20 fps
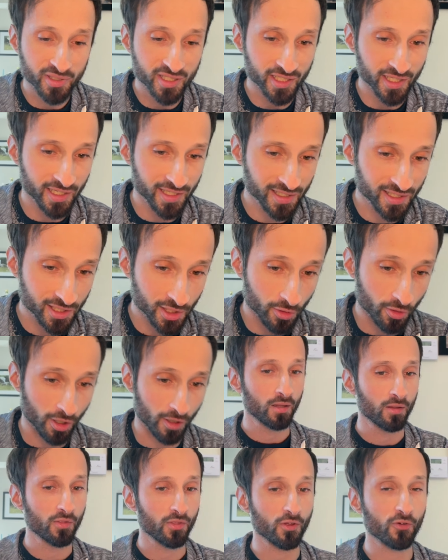is 0.
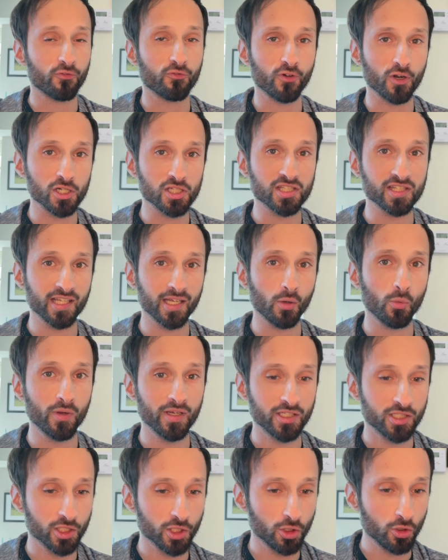The first thing we
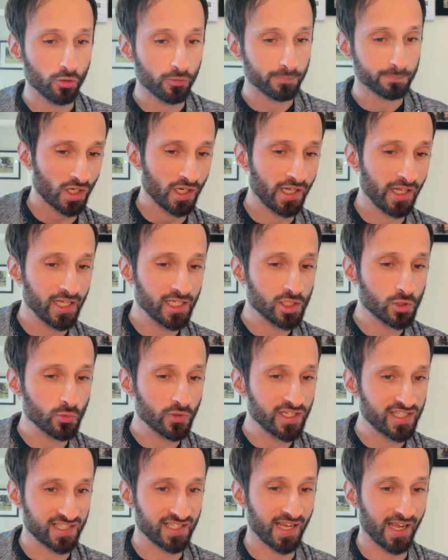do is
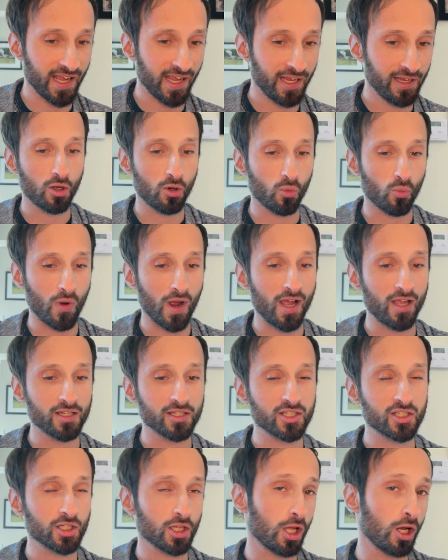we say while
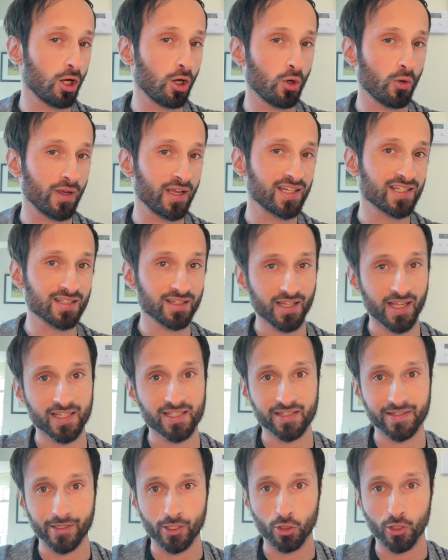slow is less
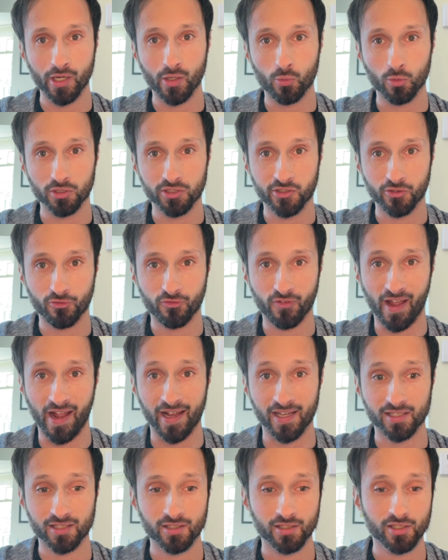than or equal to
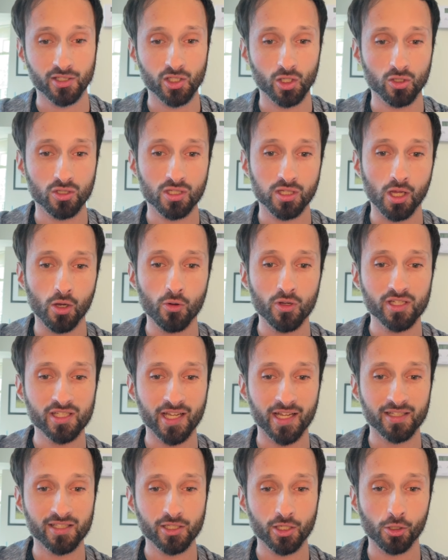fast. So slow is
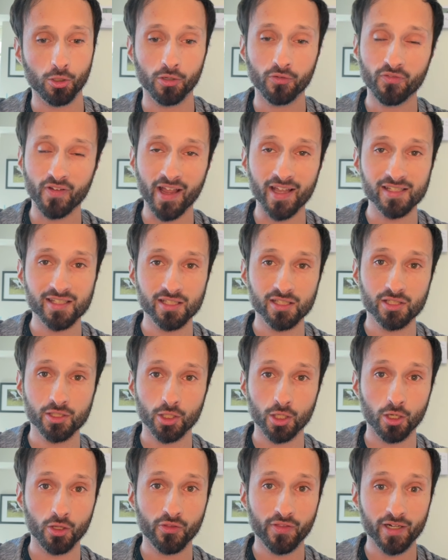at 0 and fast is
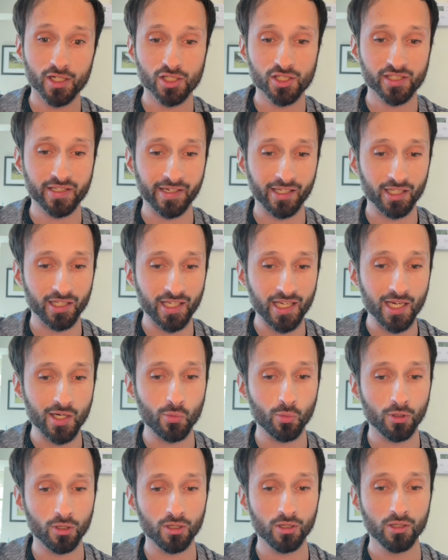0, they're still
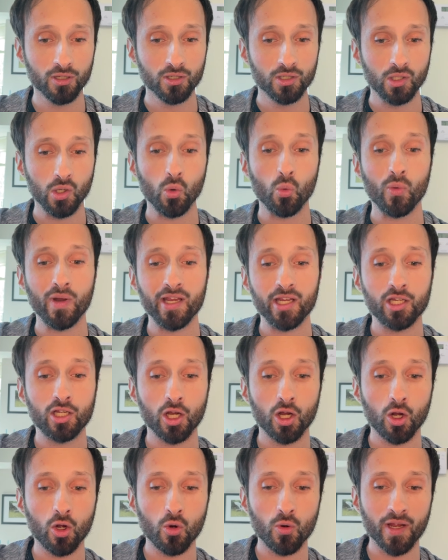equal. We
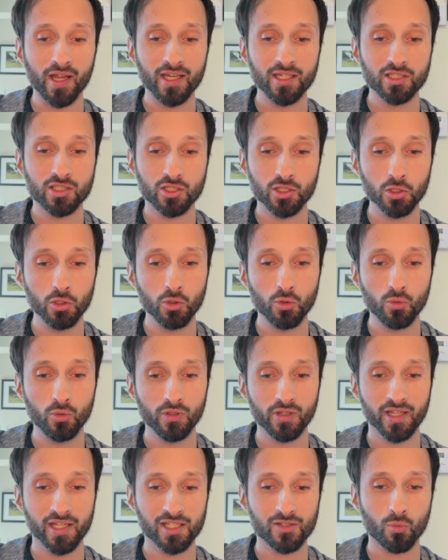go into
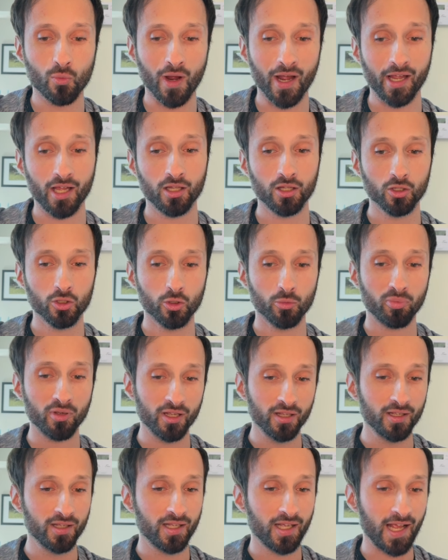this while loop.
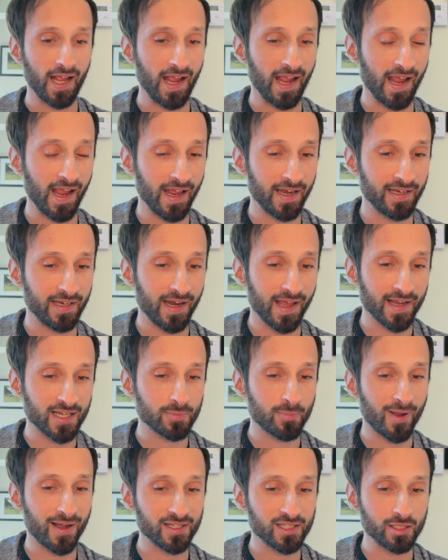And next
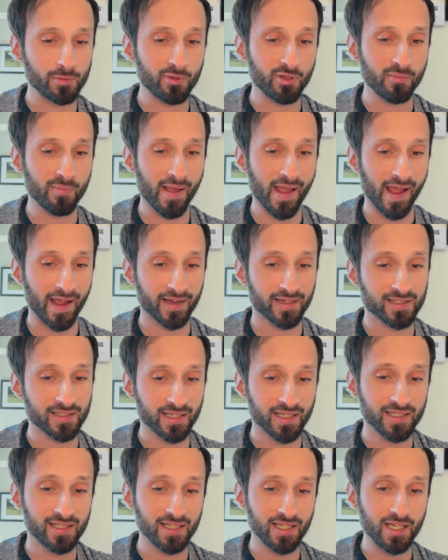possible max
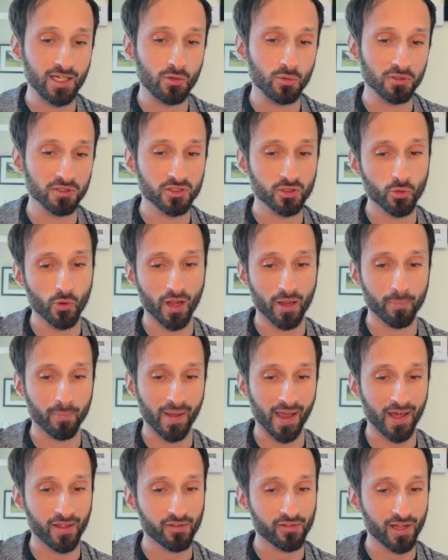is equal to a
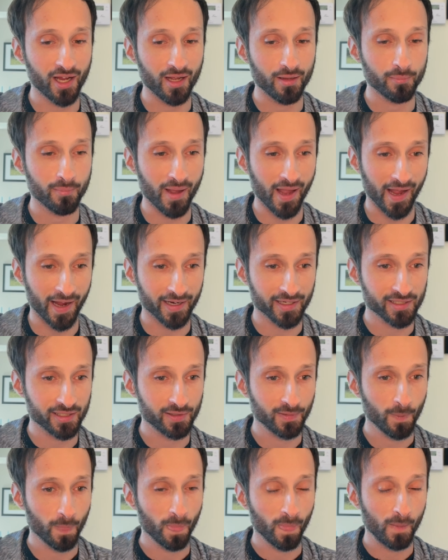math.max
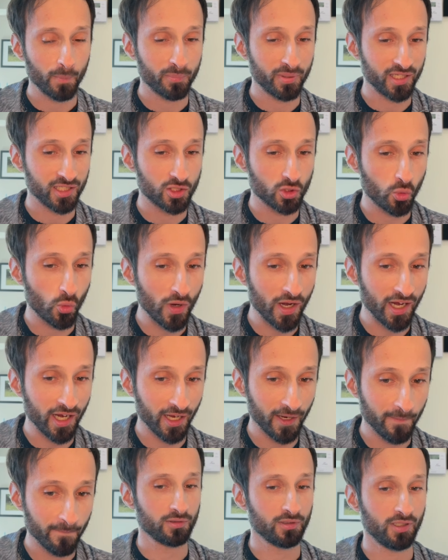
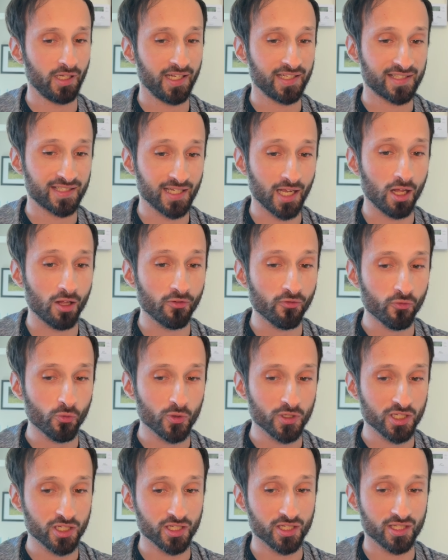between itself,
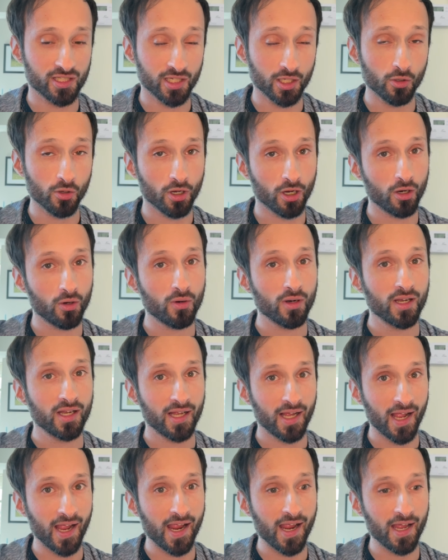which is 0,
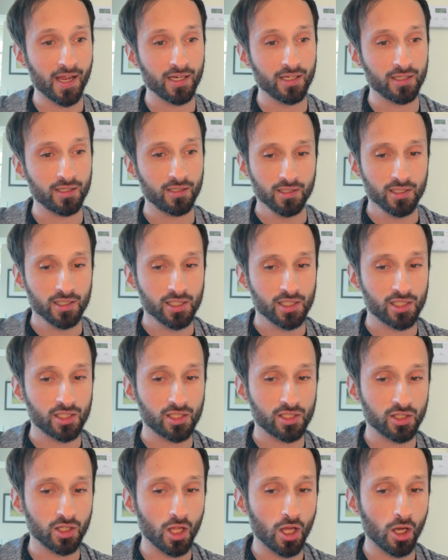and
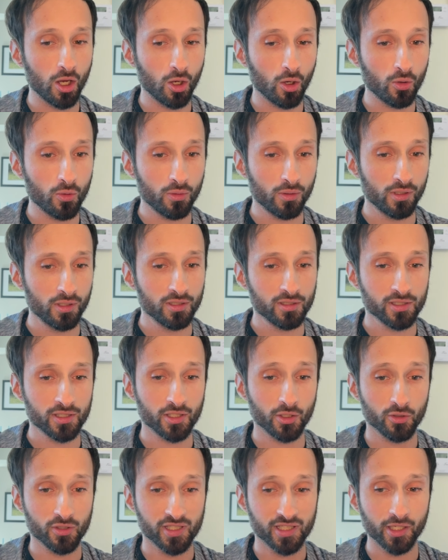slow,
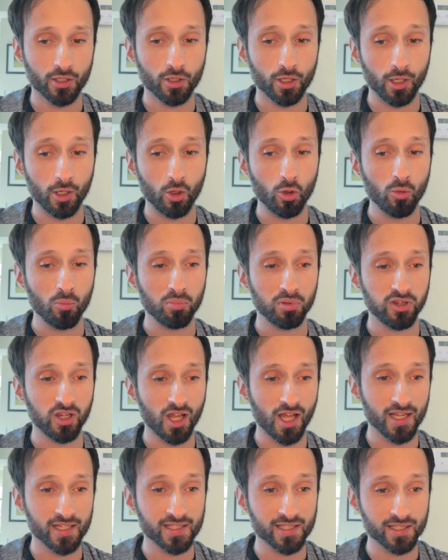so 0
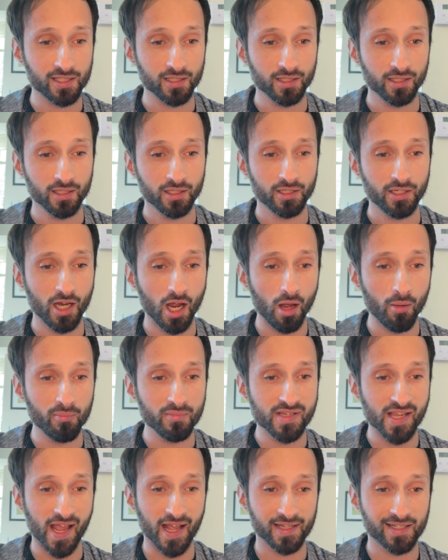plus
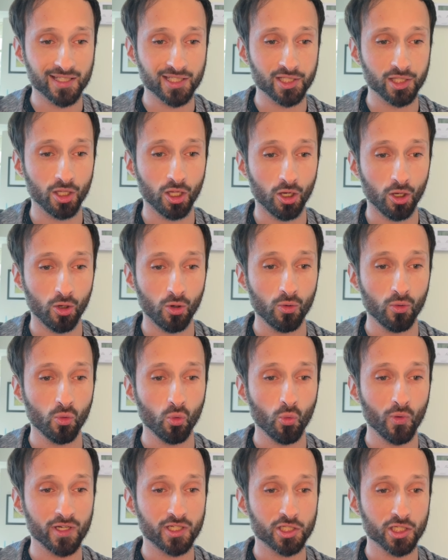nums at slow,
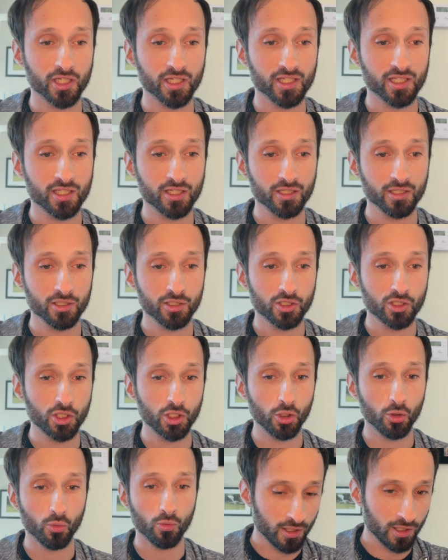which is
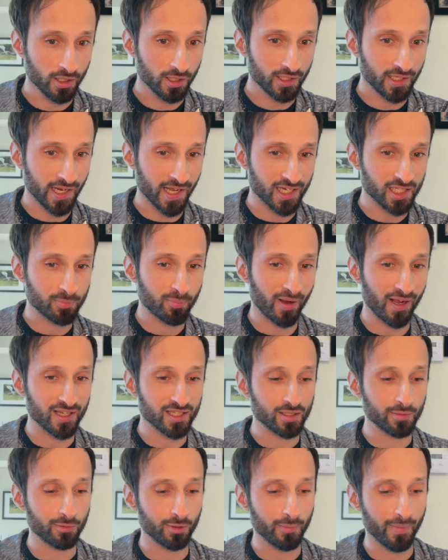2. Next
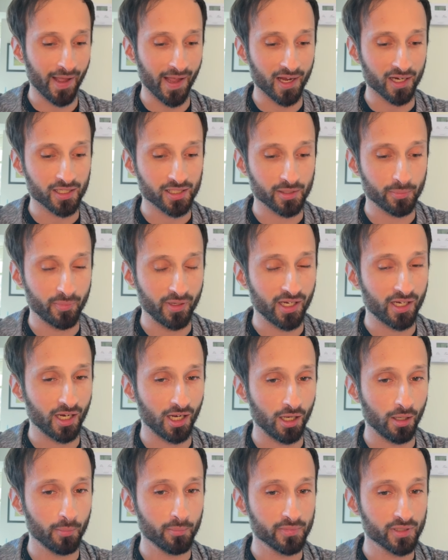possible max
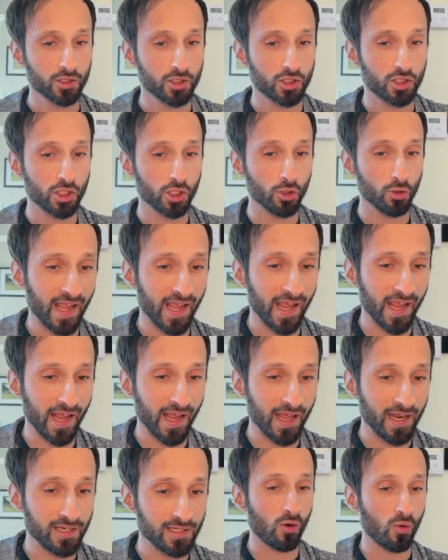becomes 2.
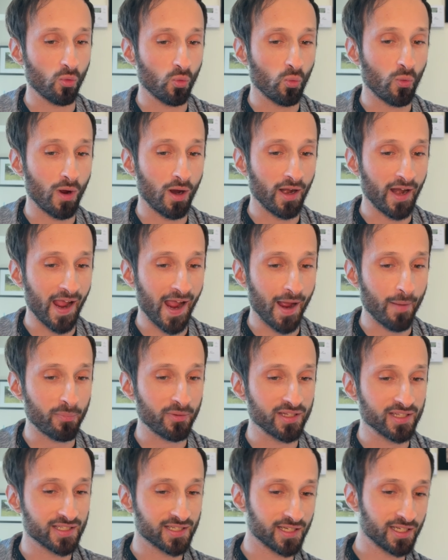And what
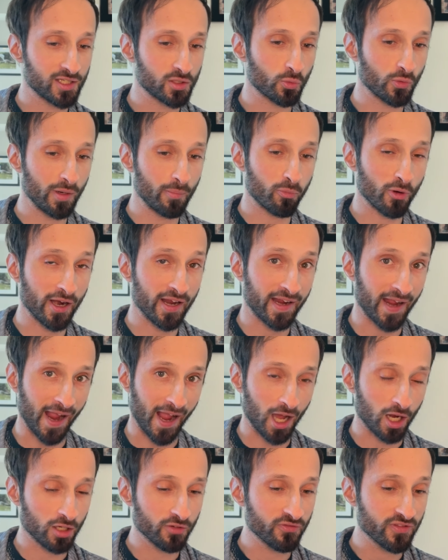happens is we break
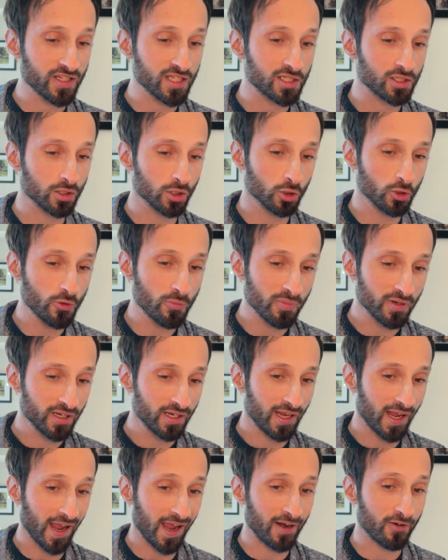out of this loop
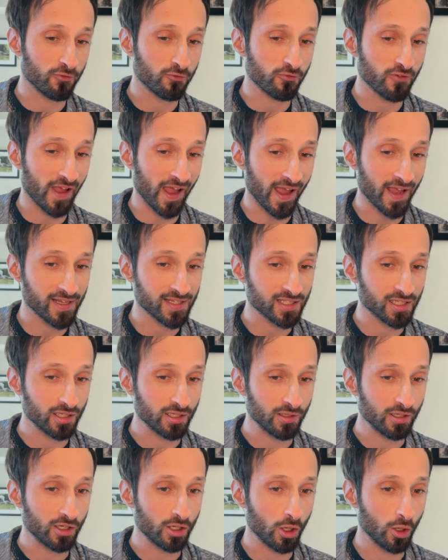and fast
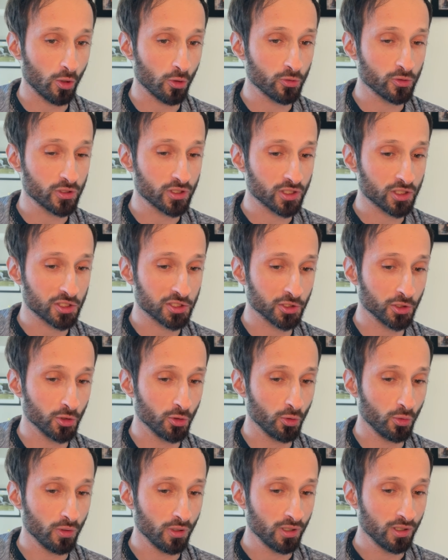goes
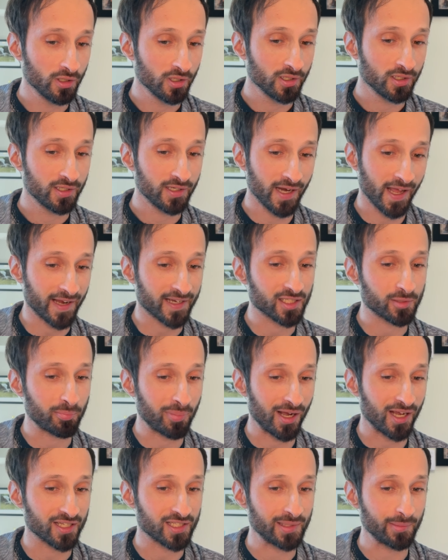to next
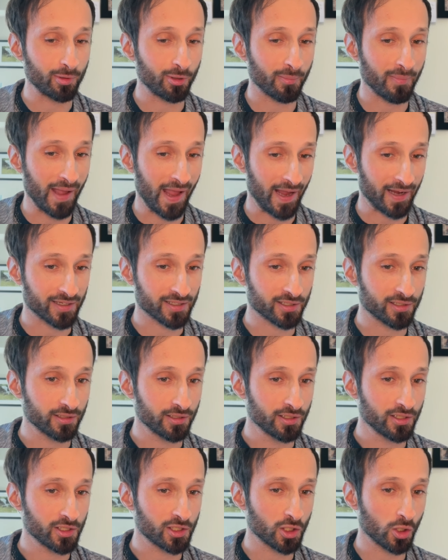possible max.
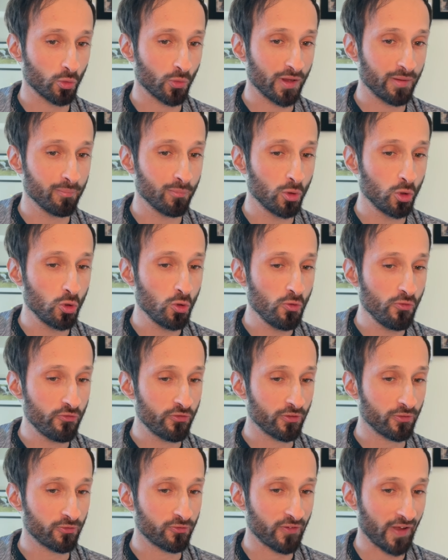So we move
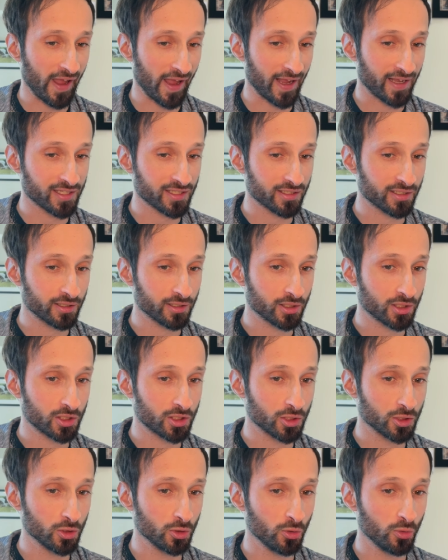fast
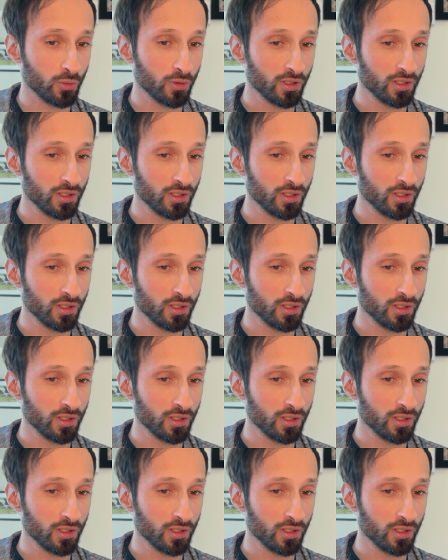to